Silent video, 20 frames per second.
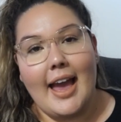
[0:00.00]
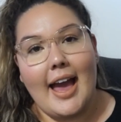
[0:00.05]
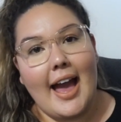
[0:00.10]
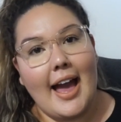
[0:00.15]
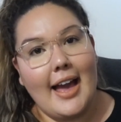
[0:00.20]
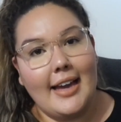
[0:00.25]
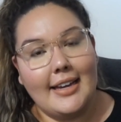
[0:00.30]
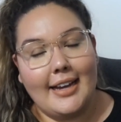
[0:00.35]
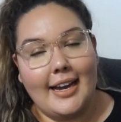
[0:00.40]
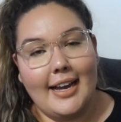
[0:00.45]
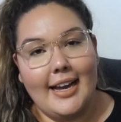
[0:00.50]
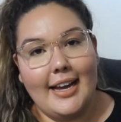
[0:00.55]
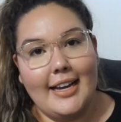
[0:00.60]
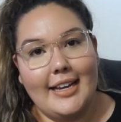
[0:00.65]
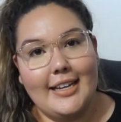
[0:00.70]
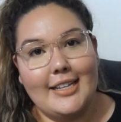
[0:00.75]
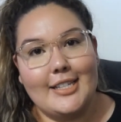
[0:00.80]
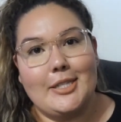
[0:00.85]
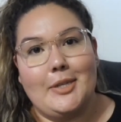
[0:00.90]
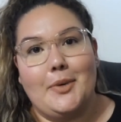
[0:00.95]
Hi
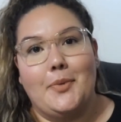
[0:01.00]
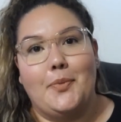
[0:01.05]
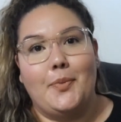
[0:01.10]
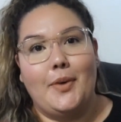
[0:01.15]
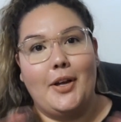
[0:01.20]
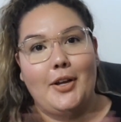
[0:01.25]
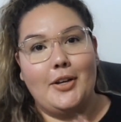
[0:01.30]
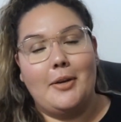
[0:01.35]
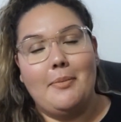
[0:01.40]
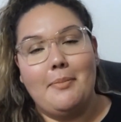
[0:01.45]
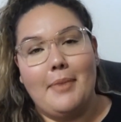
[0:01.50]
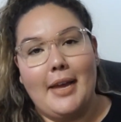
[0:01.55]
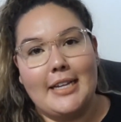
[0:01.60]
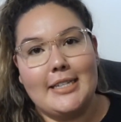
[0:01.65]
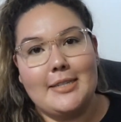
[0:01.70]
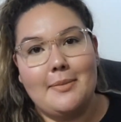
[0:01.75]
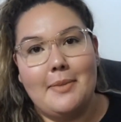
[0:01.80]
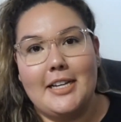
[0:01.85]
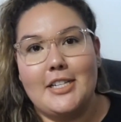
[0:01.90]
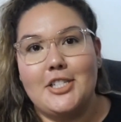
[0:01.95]
guys, welcome
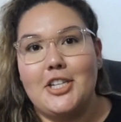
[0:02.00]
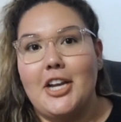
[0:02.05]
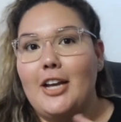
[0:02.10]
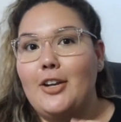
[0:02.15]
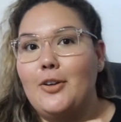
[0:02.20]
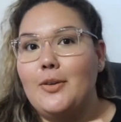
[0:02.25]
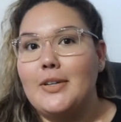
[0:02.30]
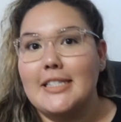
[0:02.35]
back to my channel.